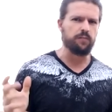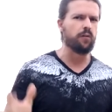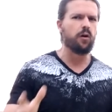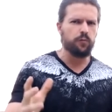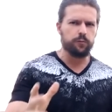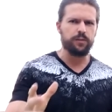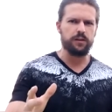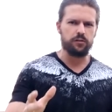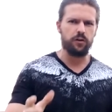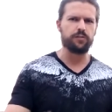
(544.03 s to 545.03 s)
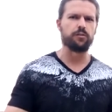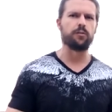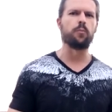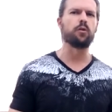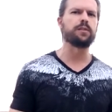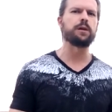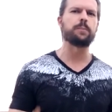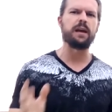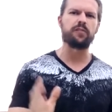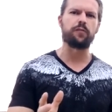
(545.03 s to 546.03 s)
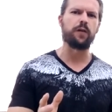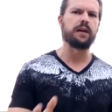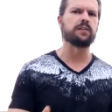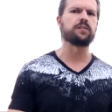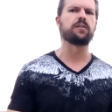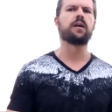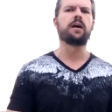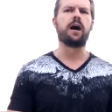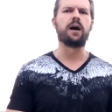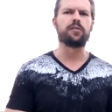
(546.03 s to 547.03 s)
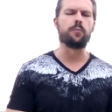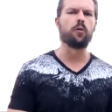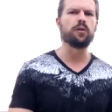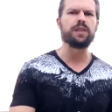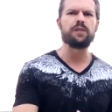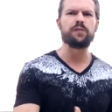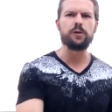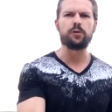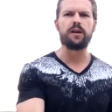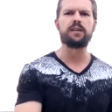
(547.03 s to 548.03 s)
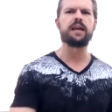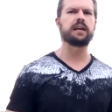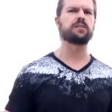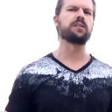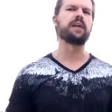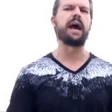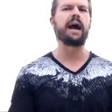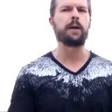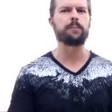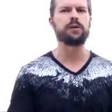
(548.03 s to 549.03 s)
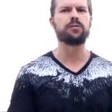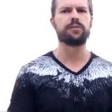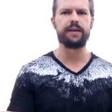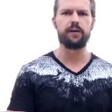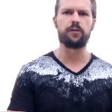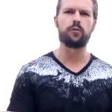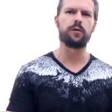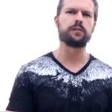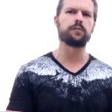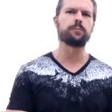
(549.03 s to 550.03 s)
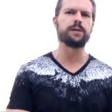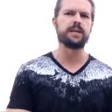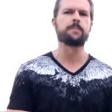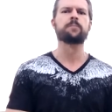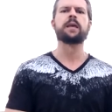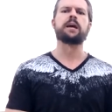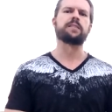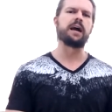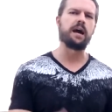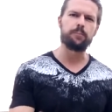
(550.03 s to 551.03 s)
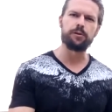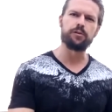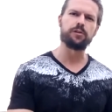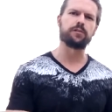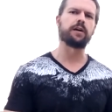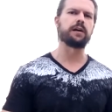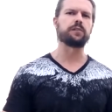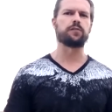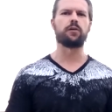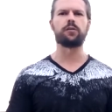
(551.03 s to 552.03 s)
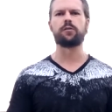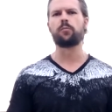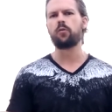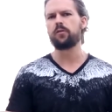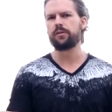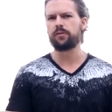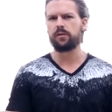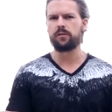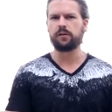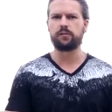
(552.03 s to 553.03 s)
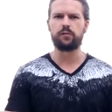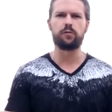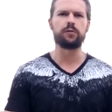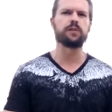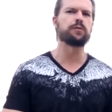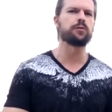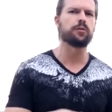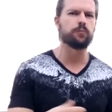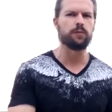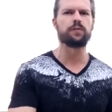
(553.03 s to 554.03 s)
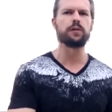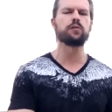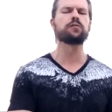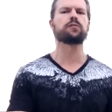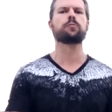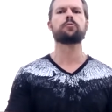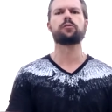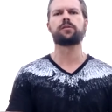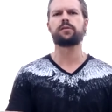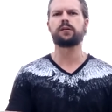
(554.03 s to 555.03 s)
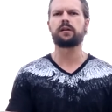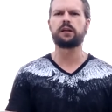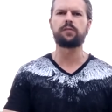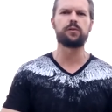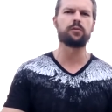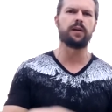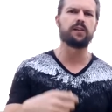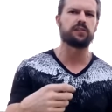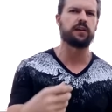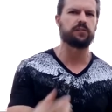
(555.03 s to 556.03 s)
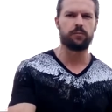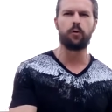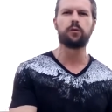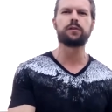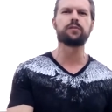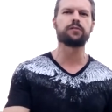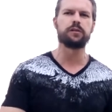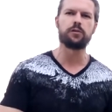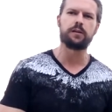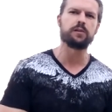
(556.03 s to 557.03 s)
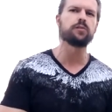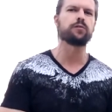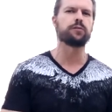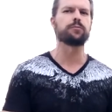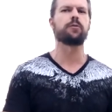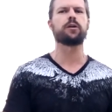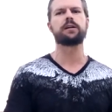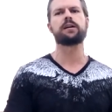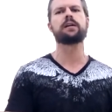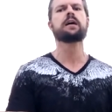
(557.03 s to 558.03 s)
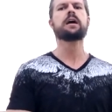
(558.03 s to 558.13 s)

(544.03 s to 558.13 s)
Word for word: involved with each other, the more they make friends, uh, the more they feel connected, the happier they are going to be. And the happier your clients are, the more they're going to give you good reviews, the more they're going to give you nice testimonials that you can use for your marketing.